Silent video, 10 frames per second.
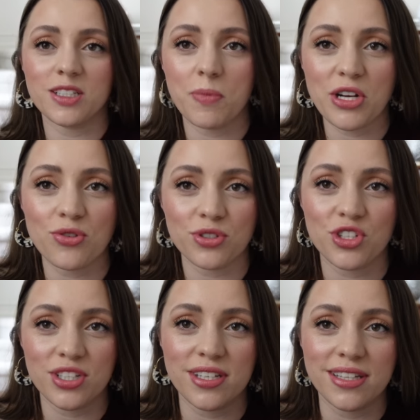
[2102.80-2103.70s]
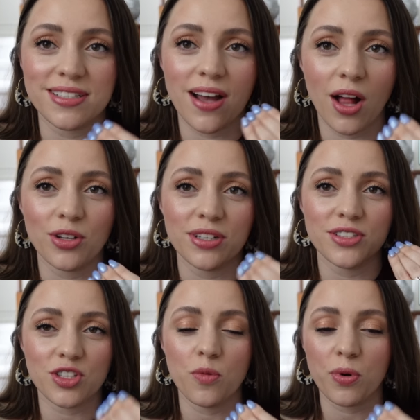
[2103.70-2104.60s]
special. It's just that this color is
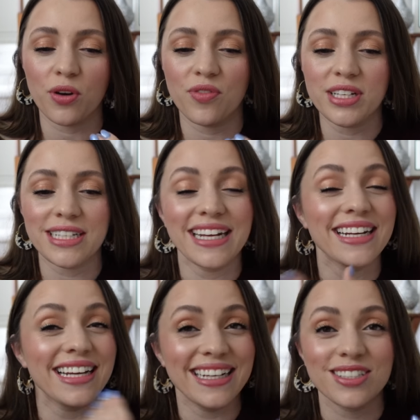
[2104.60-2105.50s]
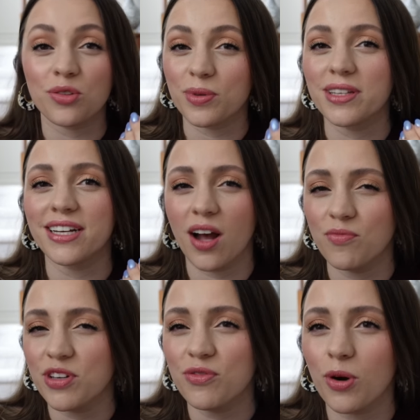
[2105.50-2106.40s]
so perfect, and it is a really
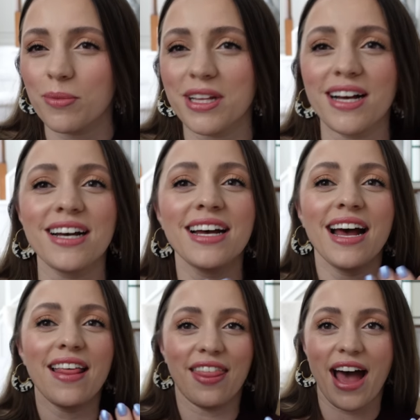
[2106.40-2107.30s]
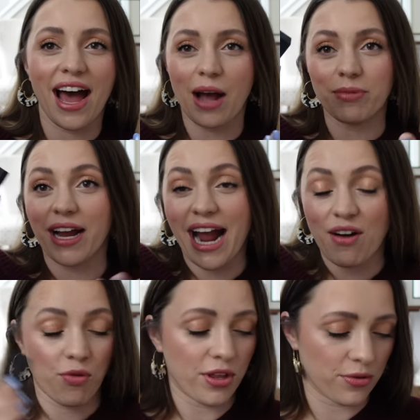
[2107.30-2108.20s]
comfy formula that I'm like
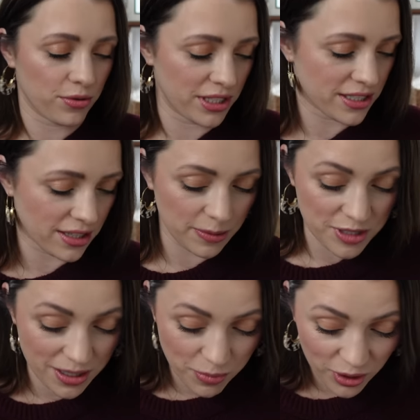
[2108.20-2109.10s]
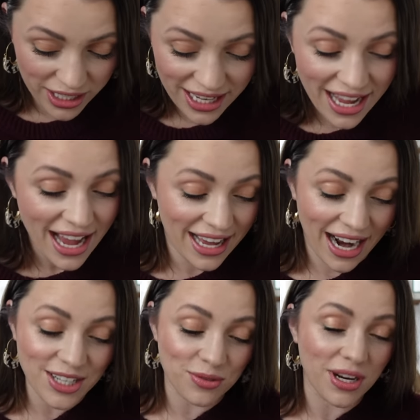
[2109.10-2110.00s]
halfway through this lipstick bullet, and
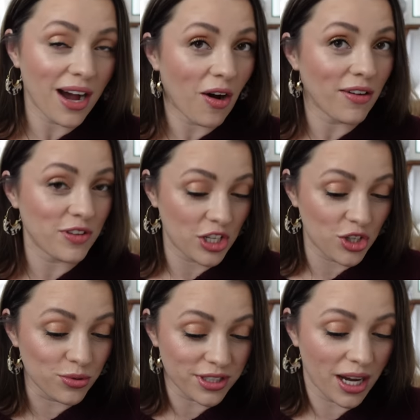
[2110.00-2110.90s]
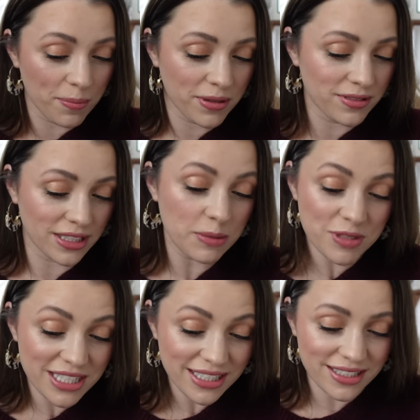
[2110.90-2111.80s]
I do not often use up
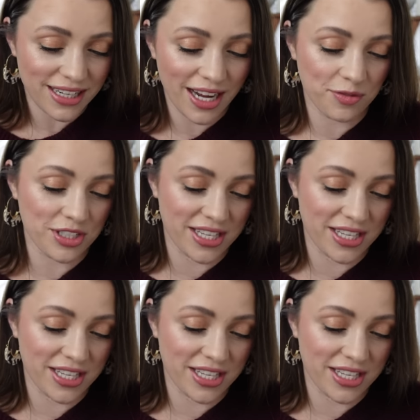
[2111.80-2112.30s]
lipsticks, I have to